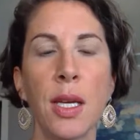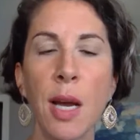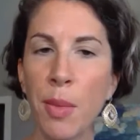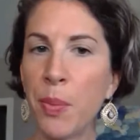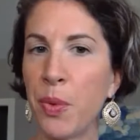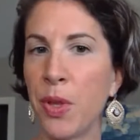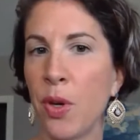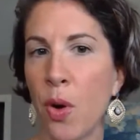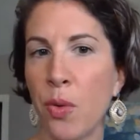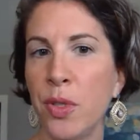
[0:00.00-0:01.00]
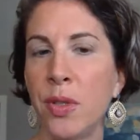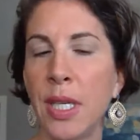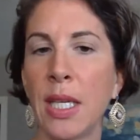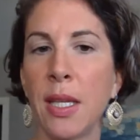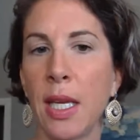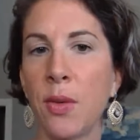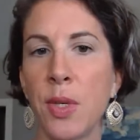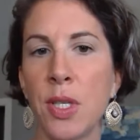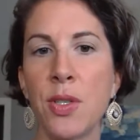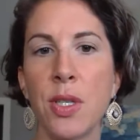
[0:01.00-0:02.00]
come up with your own unique
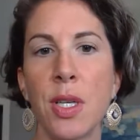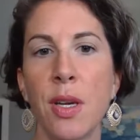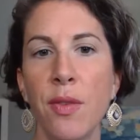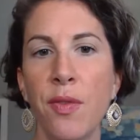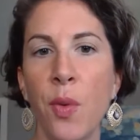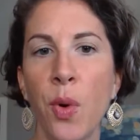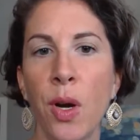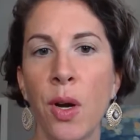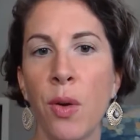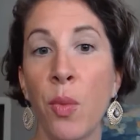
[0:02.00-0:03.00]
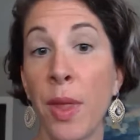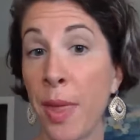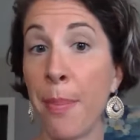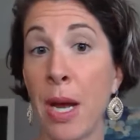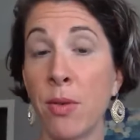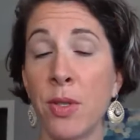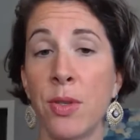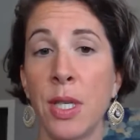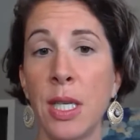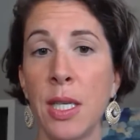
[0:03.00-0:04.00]
language for what
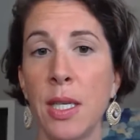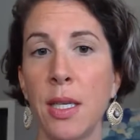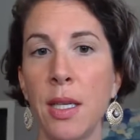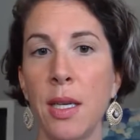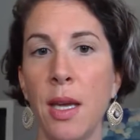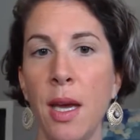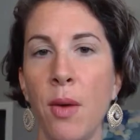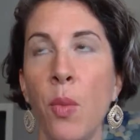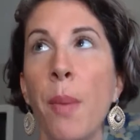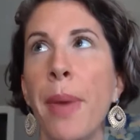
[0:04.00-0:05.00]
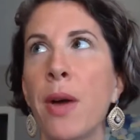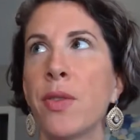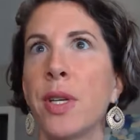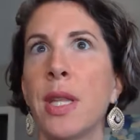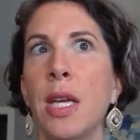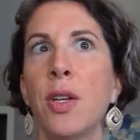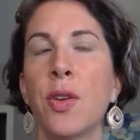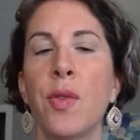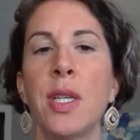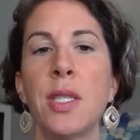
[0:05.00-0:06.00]
boundary that you're
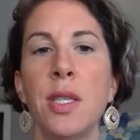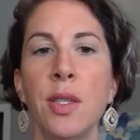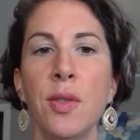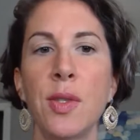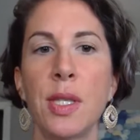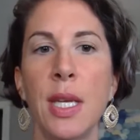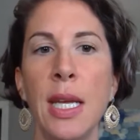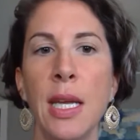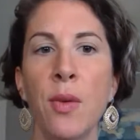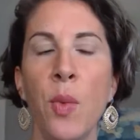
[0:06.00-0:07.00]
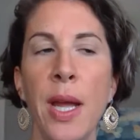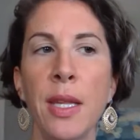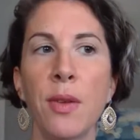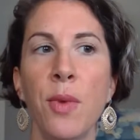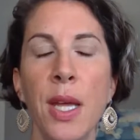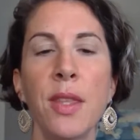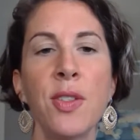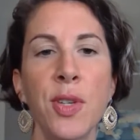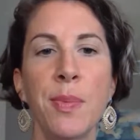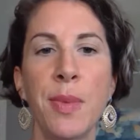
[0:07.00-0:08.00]
going to use. And write the
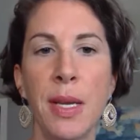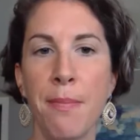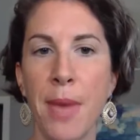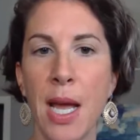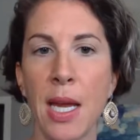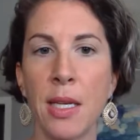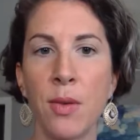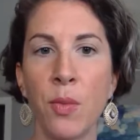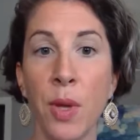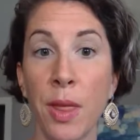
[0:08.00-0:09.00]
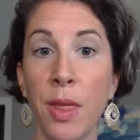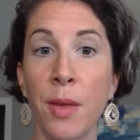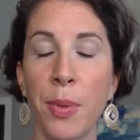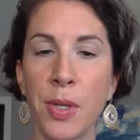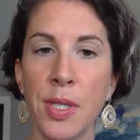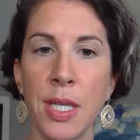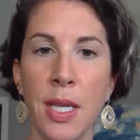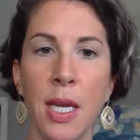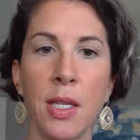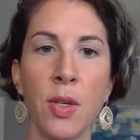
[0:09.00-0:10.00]
script in mind with the person
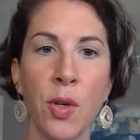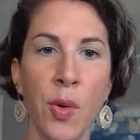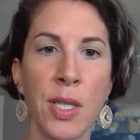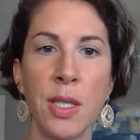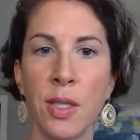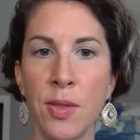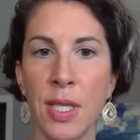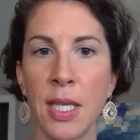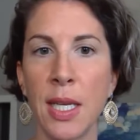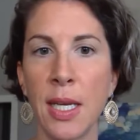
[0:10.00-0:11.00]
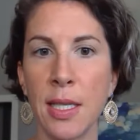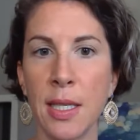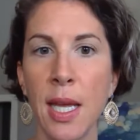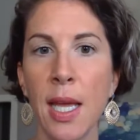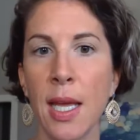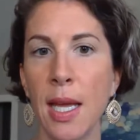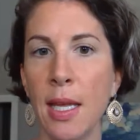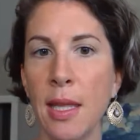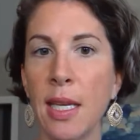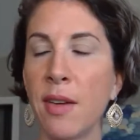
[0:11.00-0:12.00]
that you're going to use it in
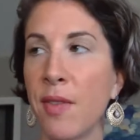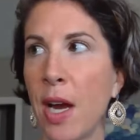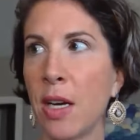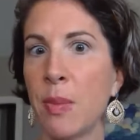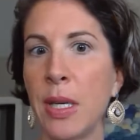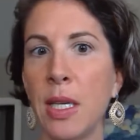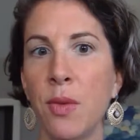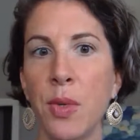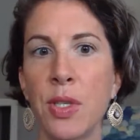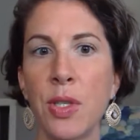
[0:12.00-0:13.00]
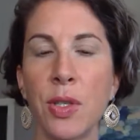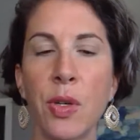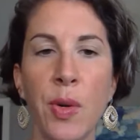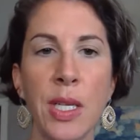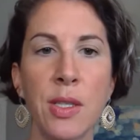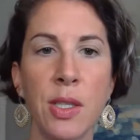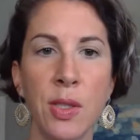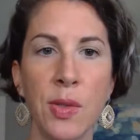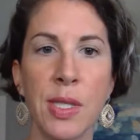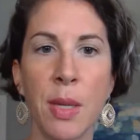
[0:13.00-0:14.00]
the environment in which you're going to
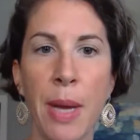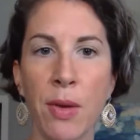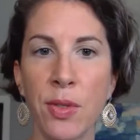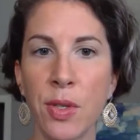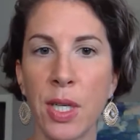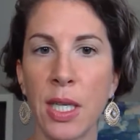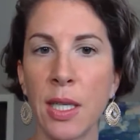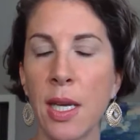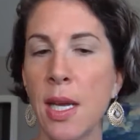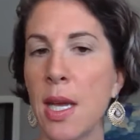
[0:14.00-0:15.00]
use the boundary.